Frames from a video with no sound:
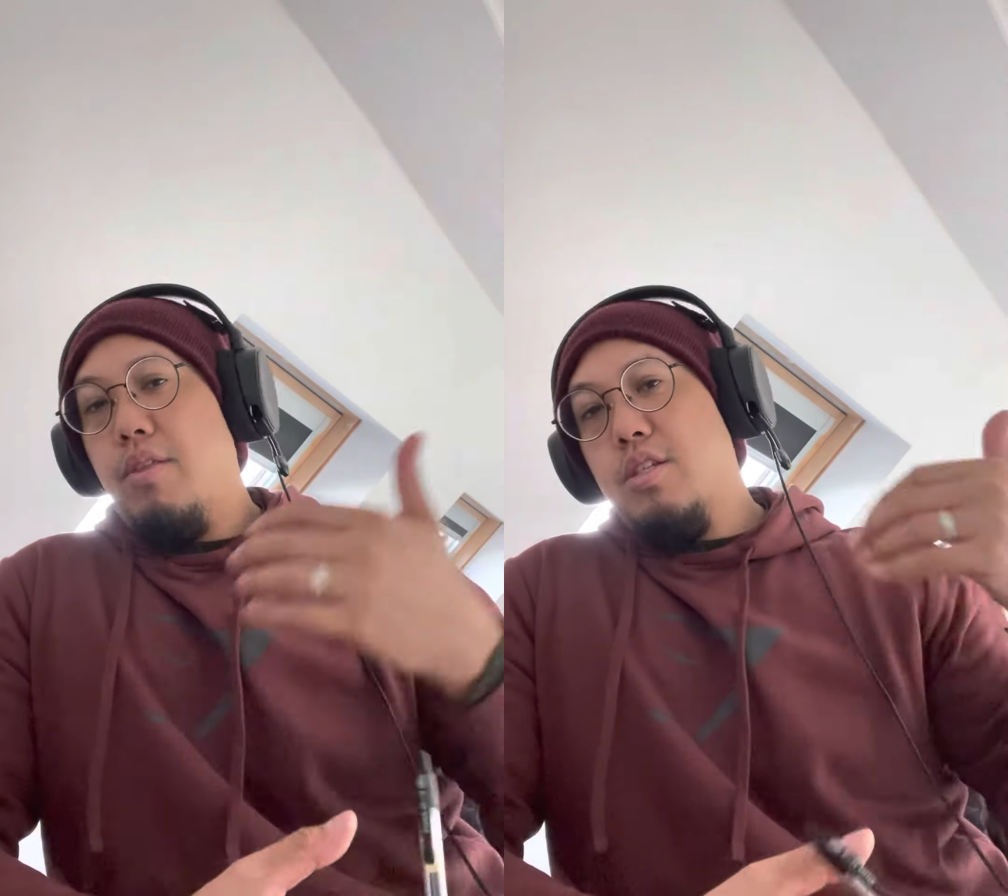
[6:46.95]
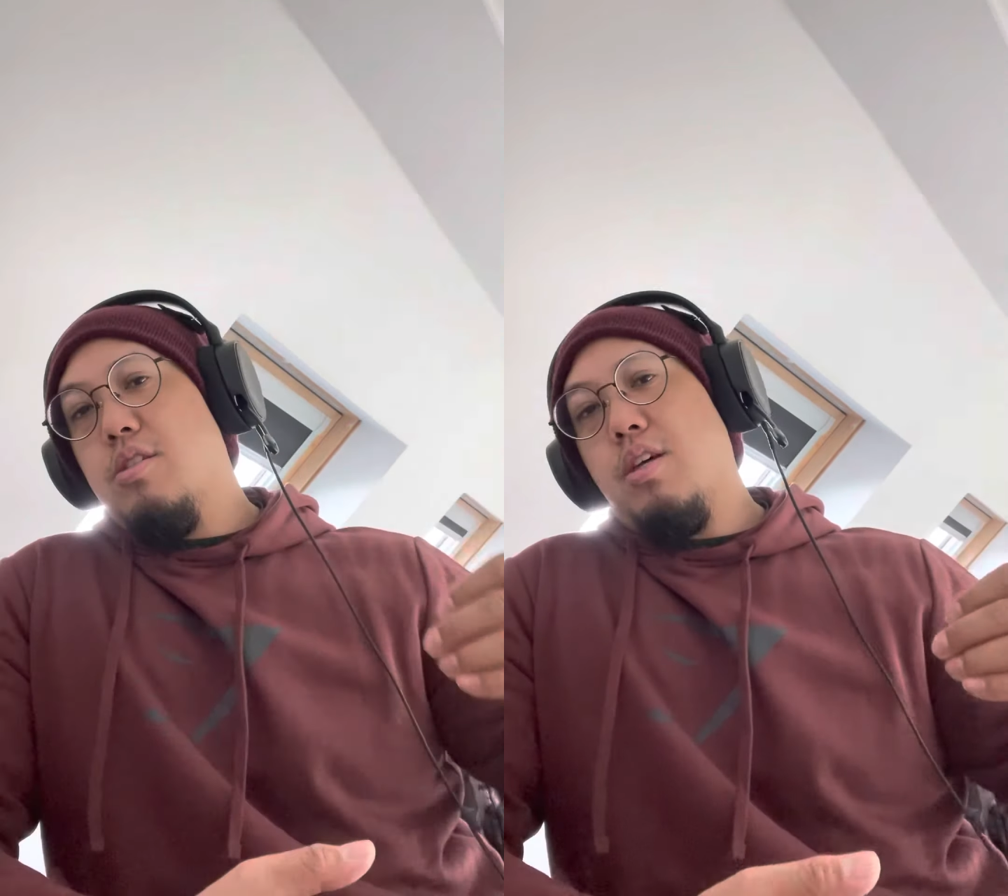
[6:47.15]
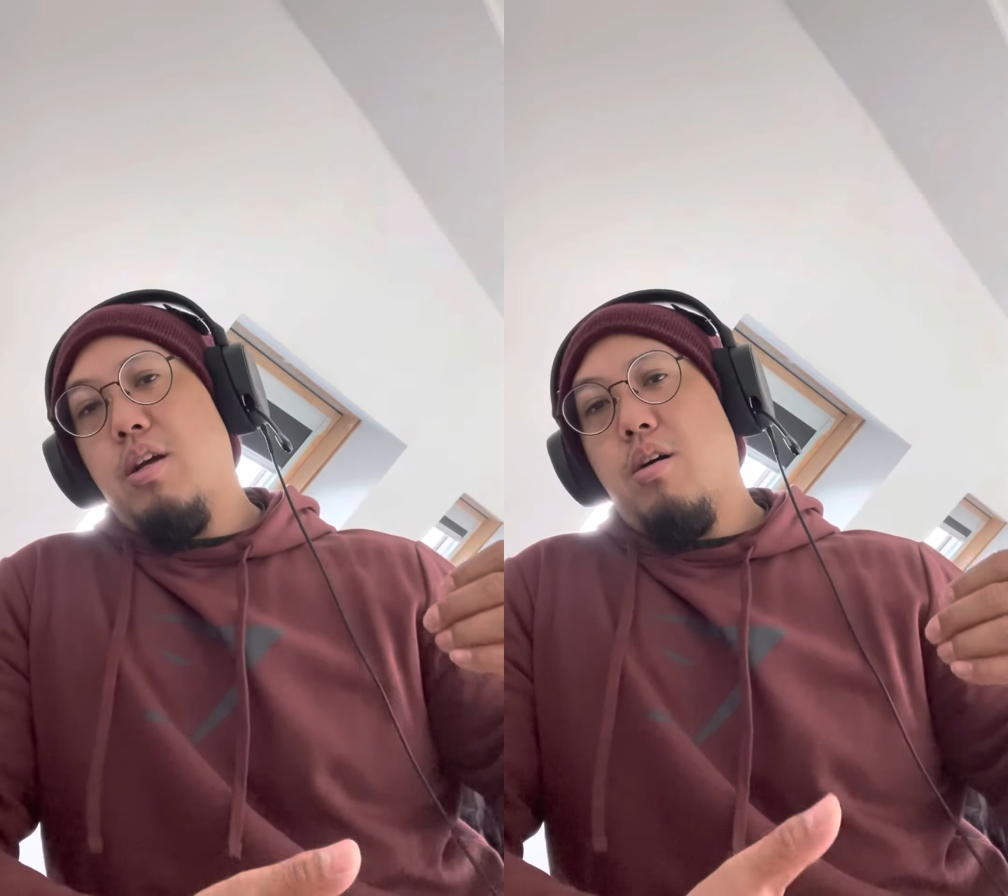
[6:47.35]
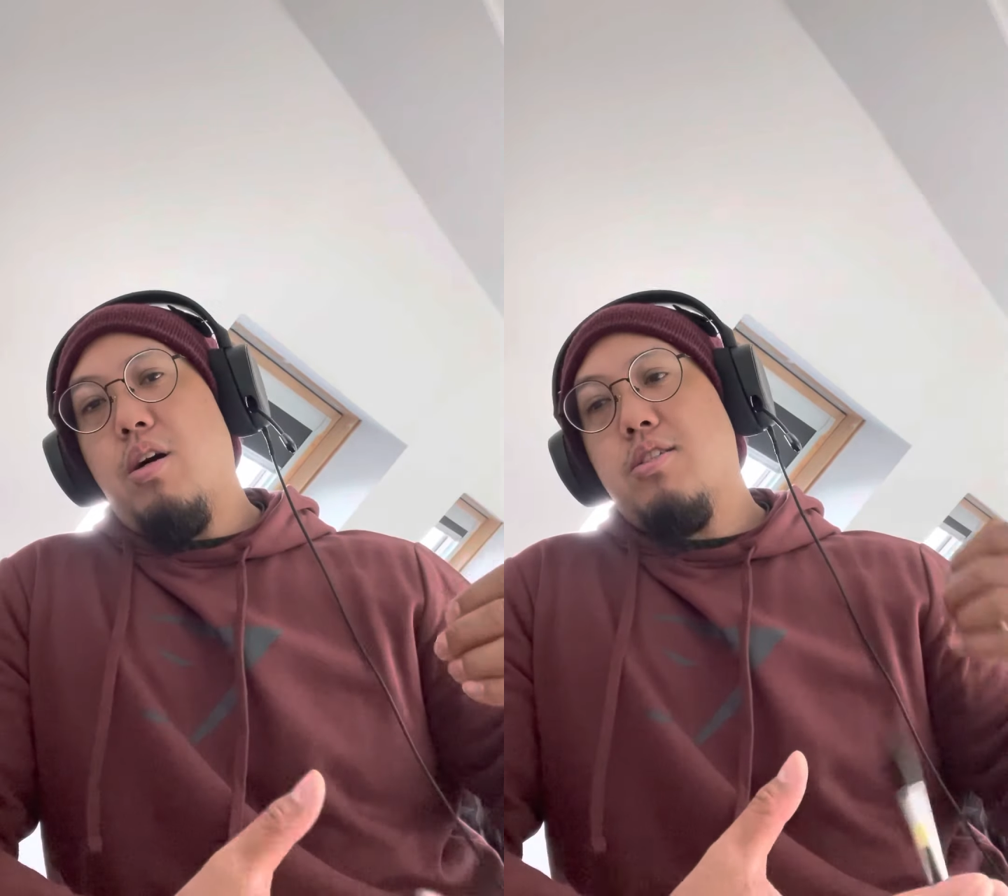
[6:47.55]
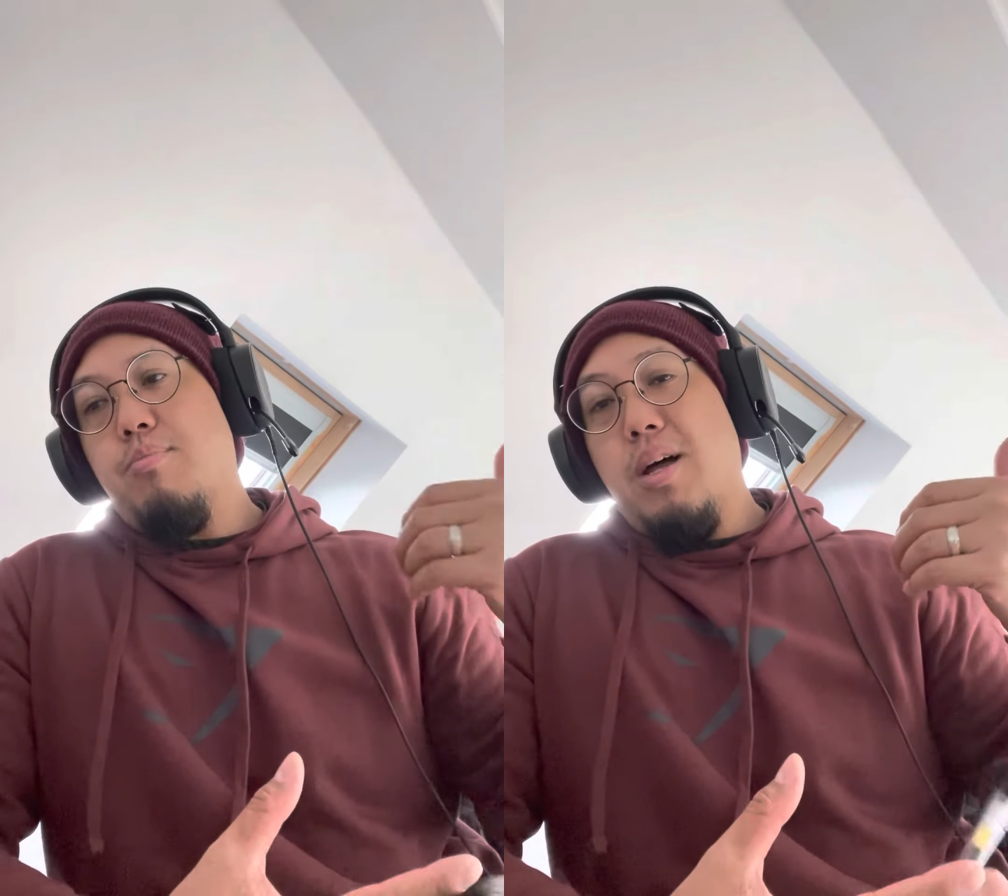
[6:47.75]
This is going to
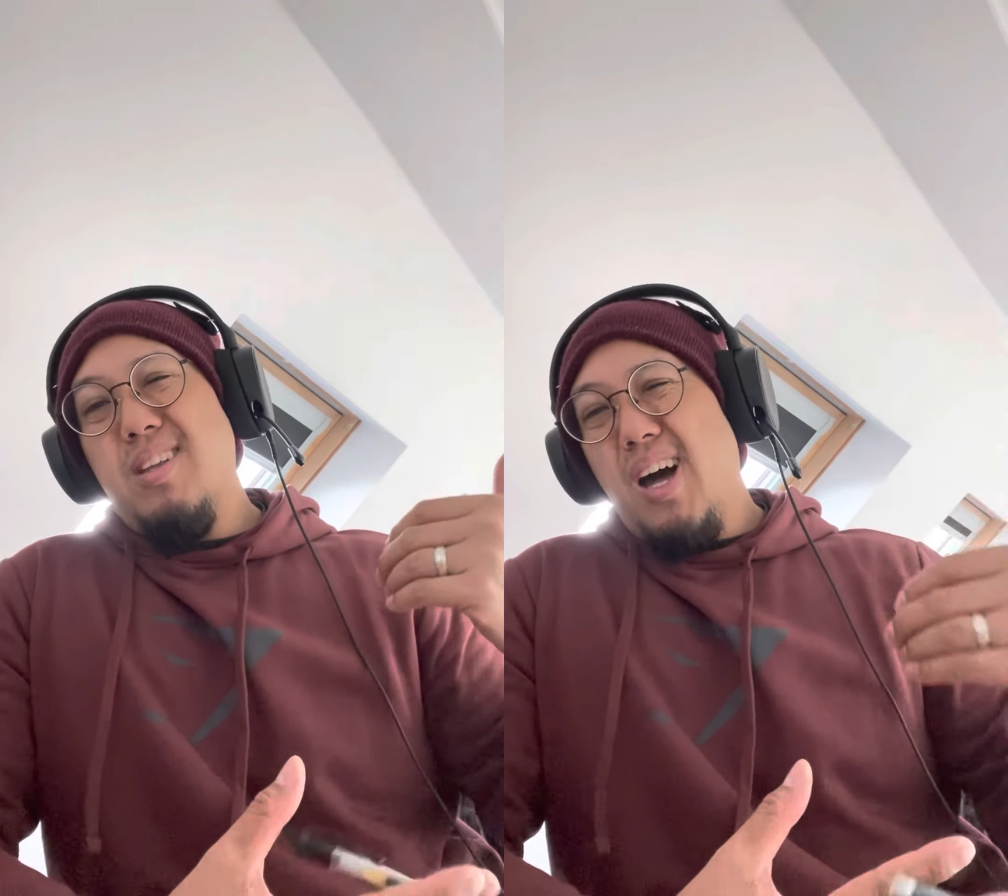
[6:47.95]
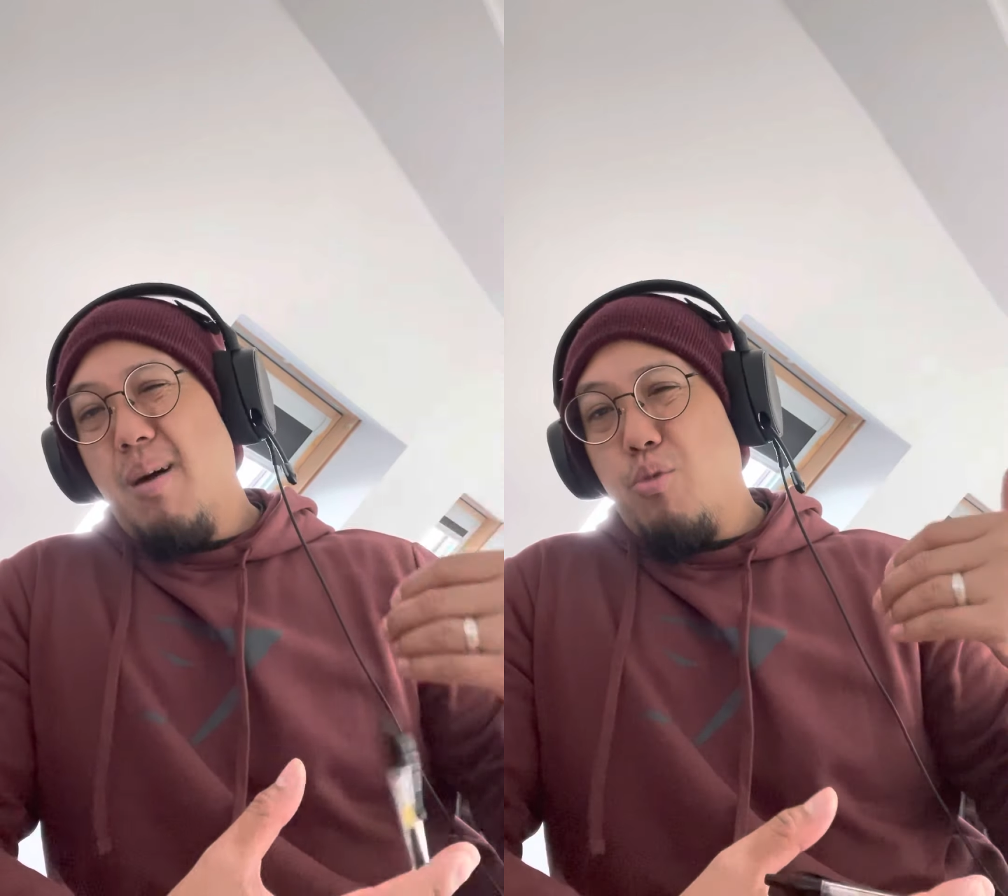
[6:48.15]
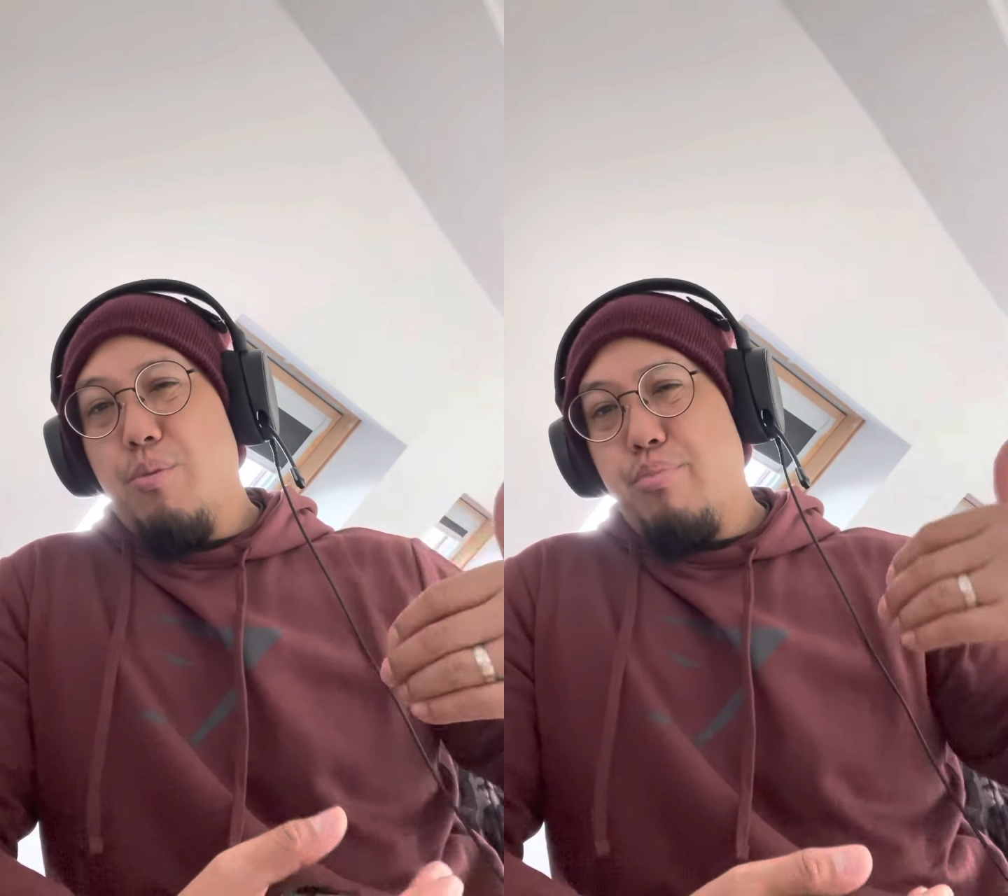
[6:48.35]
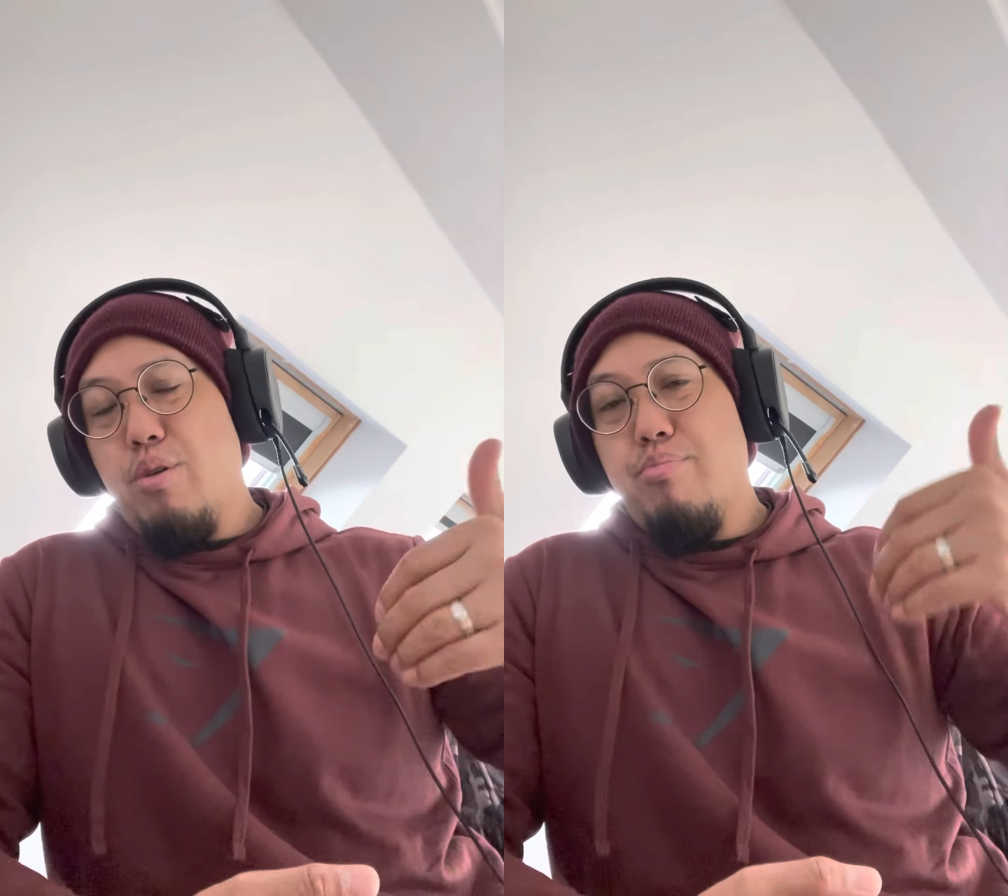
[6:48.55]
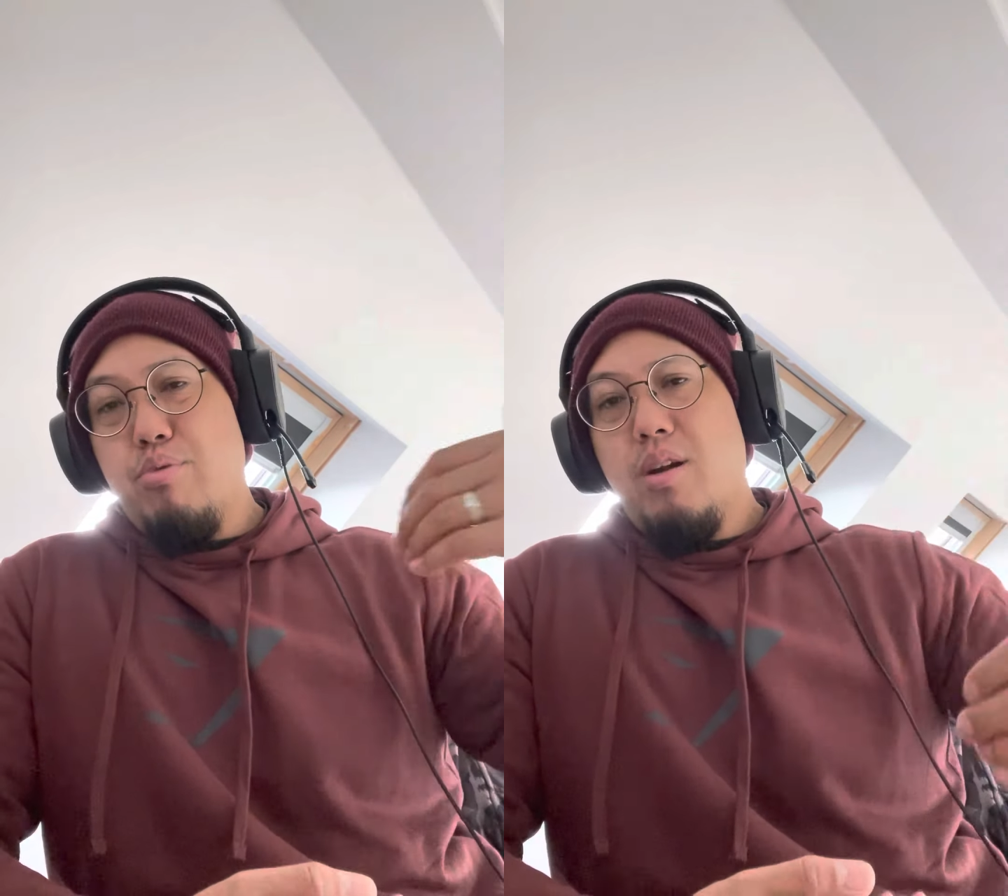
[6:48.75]
cost a lot more
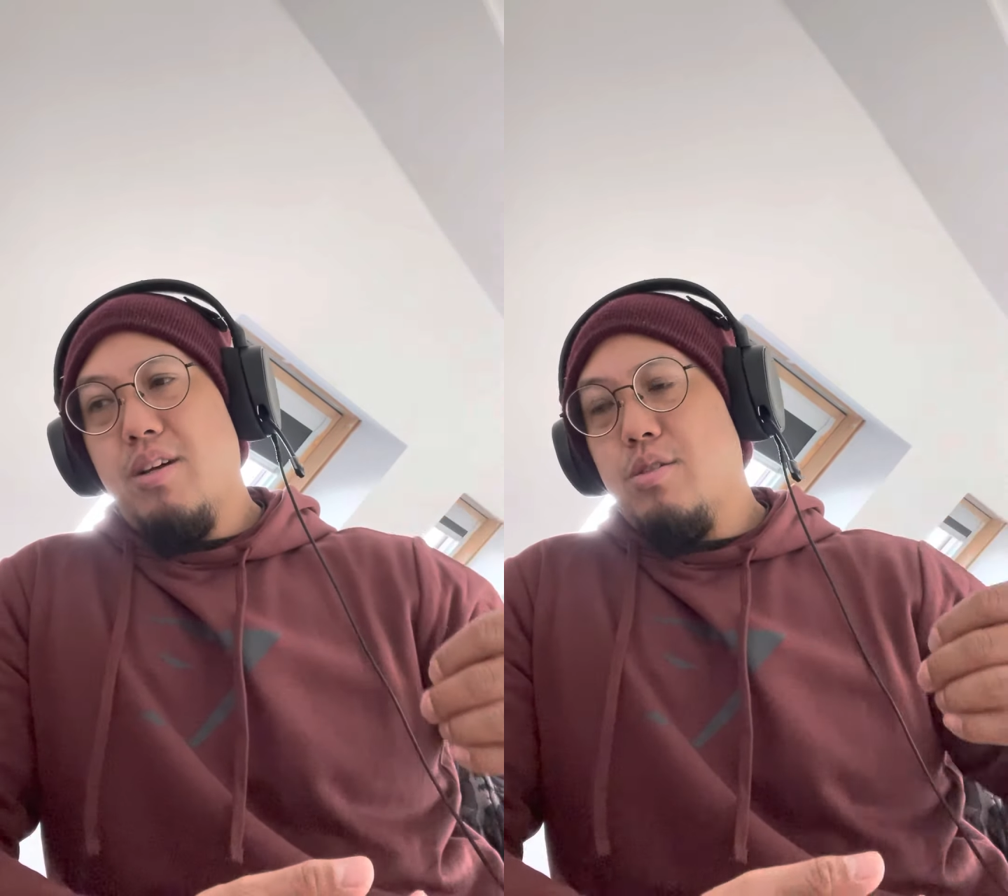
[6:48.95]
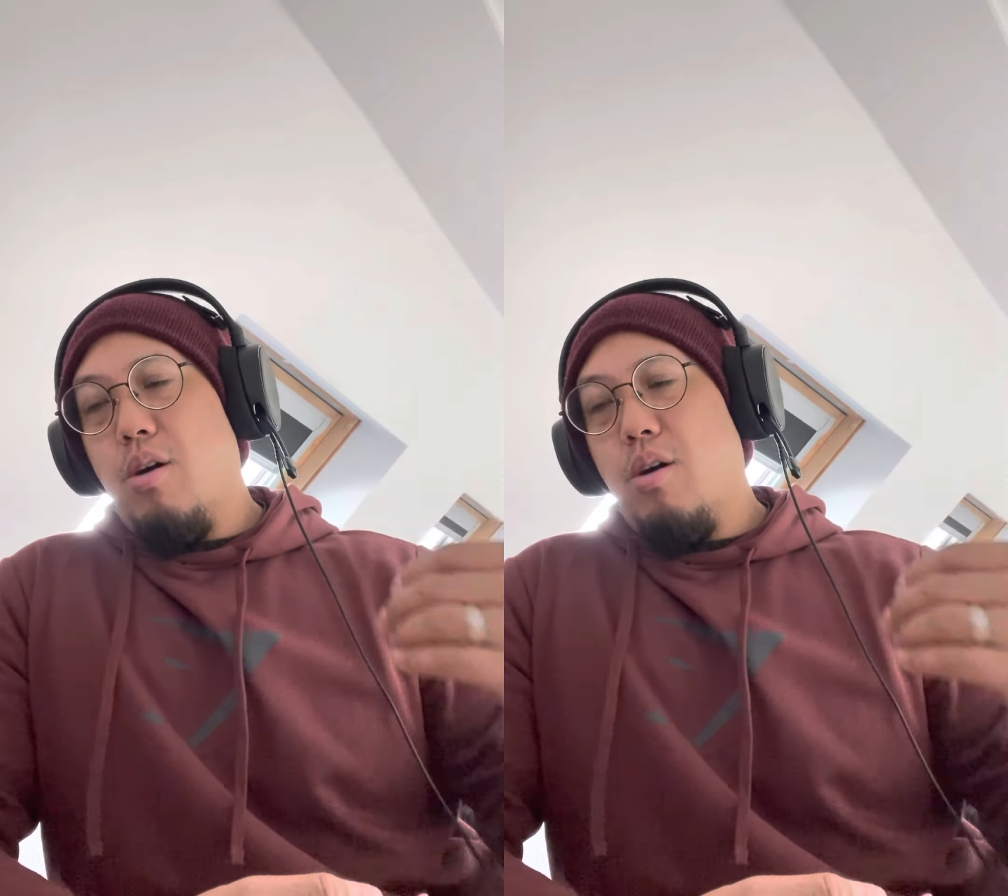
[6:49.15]
per product.